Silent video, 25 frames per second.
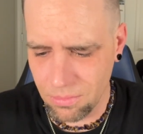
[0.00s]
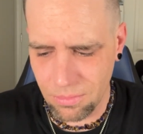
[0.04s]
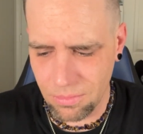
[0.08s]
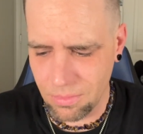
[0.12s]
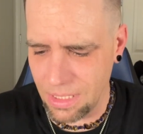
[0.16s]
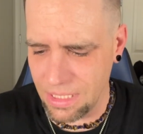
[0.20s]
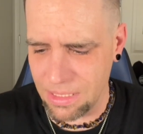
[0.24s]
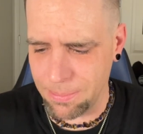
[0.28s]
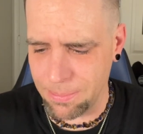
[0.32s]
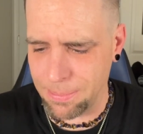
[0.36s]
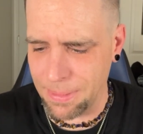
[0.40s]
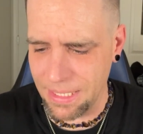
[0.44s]

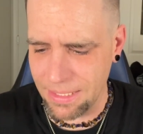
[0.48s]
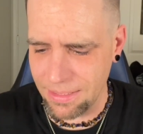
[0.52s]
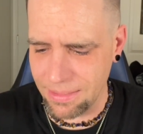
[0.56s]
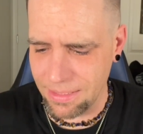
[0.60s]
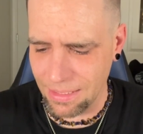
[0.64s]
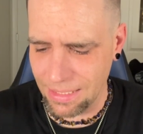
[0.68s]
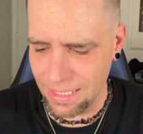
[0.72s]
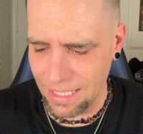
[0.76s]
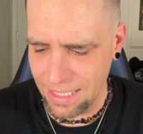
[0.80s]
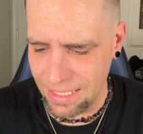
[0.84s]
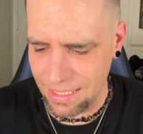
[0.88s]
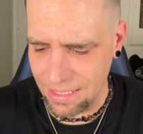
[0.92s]
has been
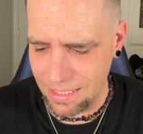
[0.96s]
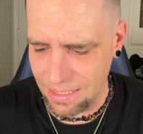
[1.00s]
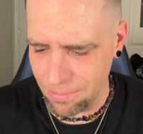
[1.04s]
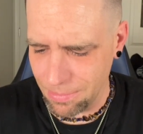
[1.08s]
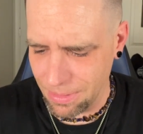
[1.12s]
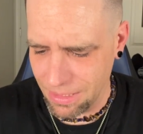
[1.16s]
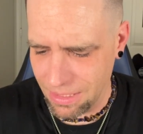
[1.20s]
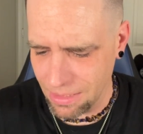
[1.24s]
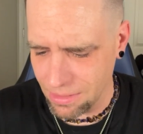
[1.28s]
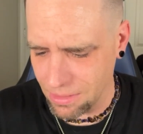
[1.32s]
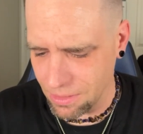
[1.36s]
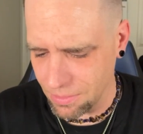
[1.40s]
delayed
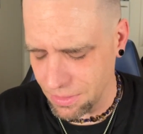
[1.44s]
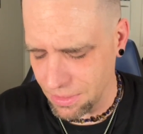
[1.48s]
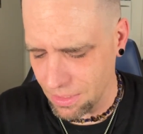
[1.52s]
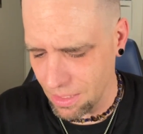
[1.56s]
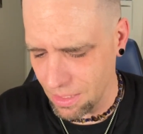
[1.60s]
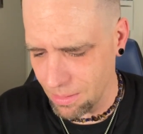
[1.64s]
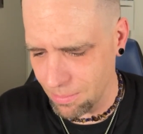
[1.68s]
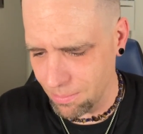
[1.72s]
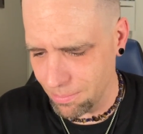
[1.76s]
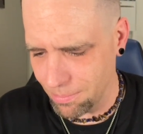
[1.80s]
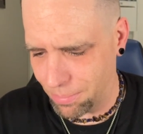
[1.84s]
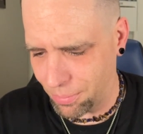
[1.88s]
because of
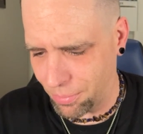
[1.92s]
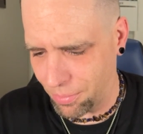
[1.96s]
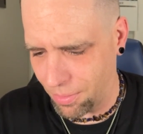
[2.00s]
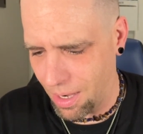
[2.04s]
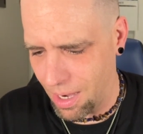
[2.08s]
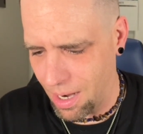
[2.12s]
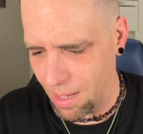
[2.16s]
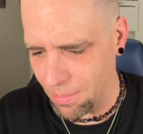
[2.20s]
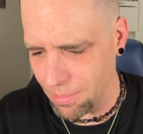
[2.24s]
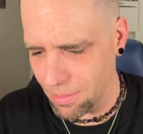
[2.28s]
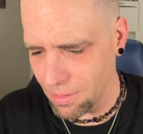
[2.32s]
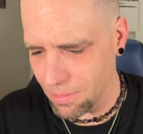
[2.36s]
some
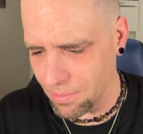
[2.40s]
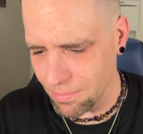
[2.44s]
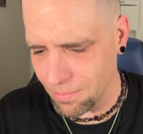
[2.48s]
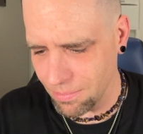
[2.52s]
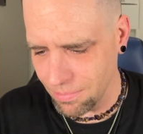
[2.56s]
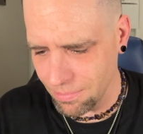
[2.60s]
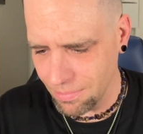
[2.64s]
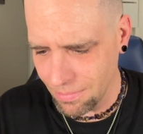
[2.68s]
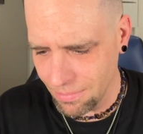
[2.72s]
problem